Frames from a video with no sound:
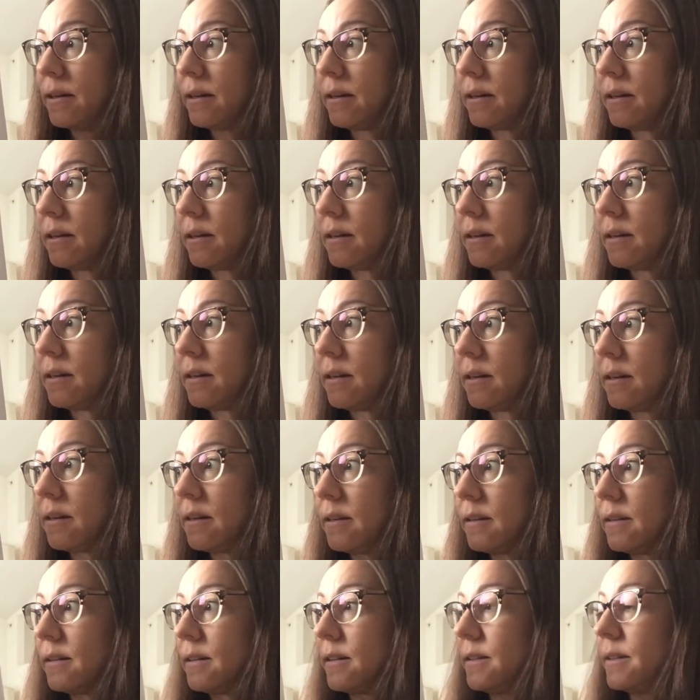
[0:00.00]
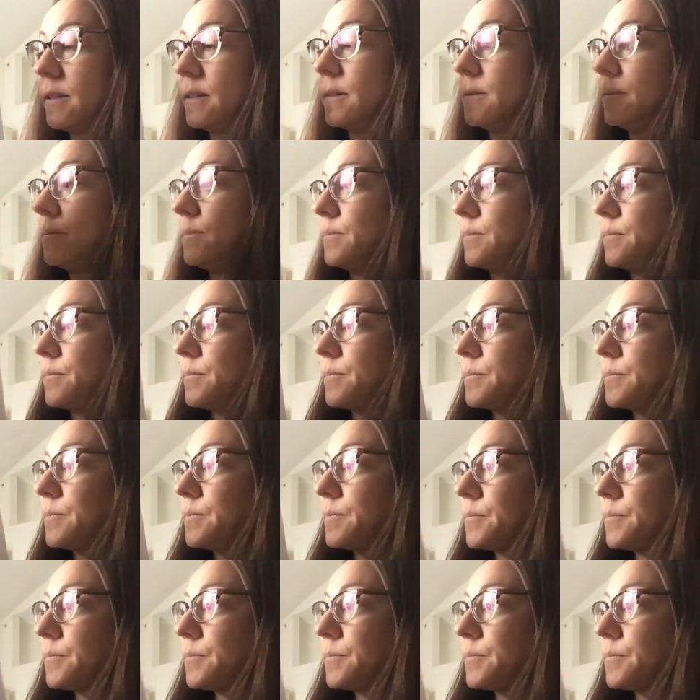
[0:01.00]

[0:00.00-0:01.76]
Nothing is said.